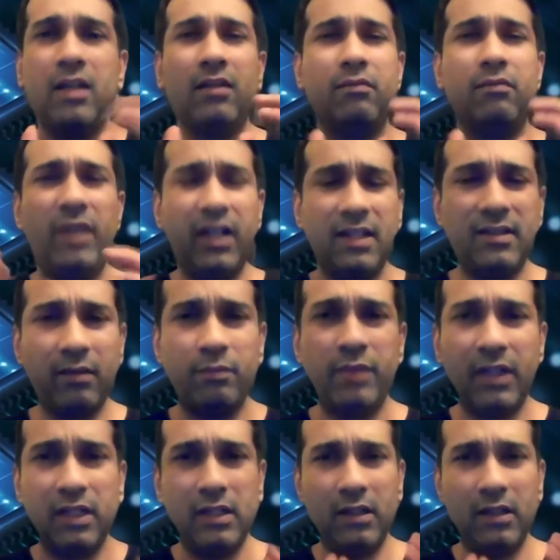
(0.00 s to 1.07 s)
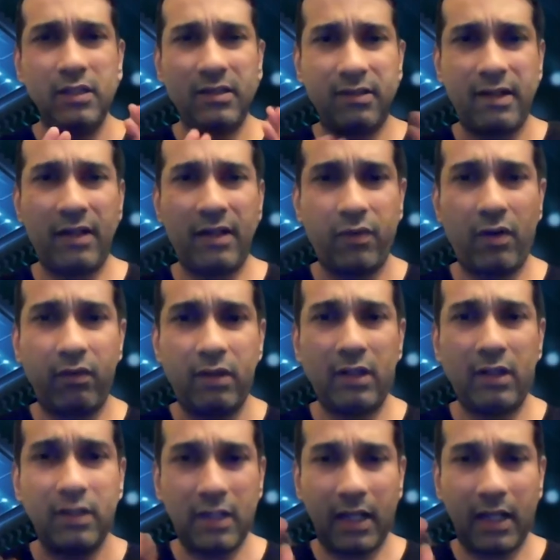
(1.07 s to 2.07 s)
Pretty simple, straightforward.